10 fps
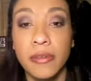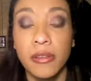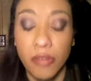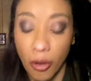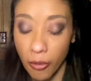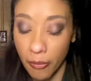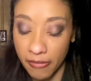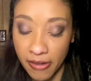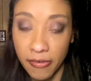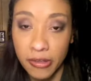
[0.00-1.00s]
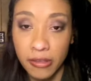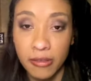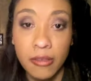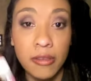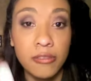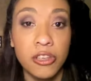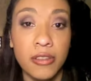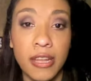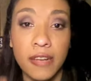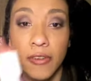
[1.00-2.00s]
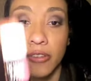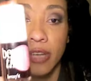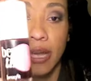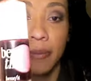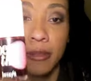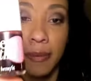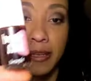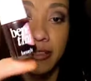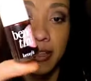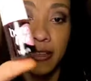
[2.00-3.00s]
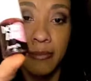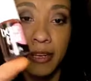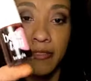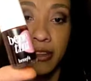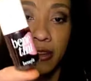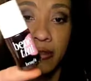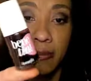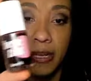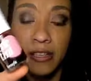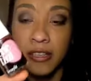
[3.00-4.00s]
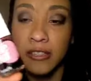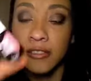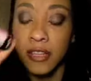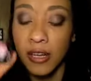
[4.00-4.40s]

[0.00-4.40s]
So my favorite cheek stain of all time is Benefit's Benetint.